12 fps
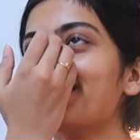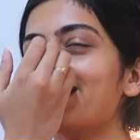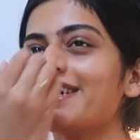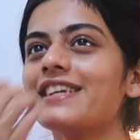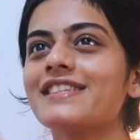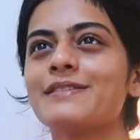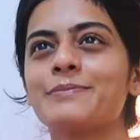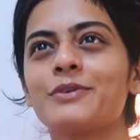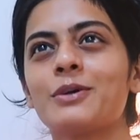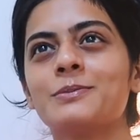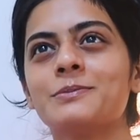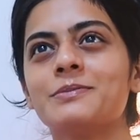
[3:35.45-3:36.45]
It's
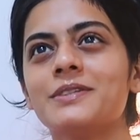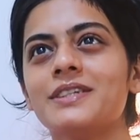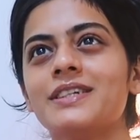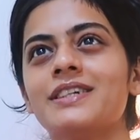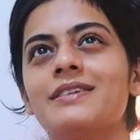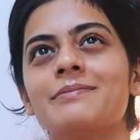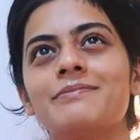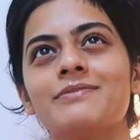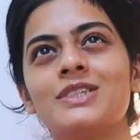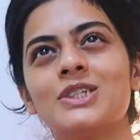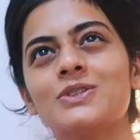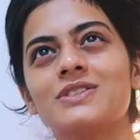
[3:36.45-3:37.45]
probably
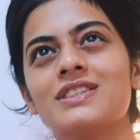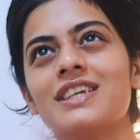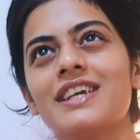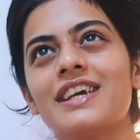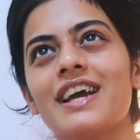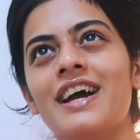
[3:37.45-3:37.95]
Tuesday